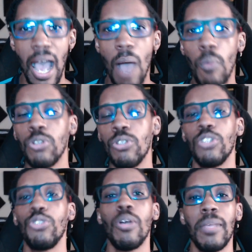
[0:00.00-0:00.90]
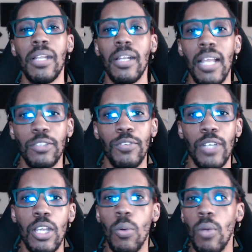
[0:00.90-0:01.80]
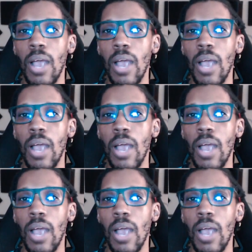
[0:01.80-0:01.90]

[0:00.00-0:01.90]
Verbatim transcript: want you to join me in the next video where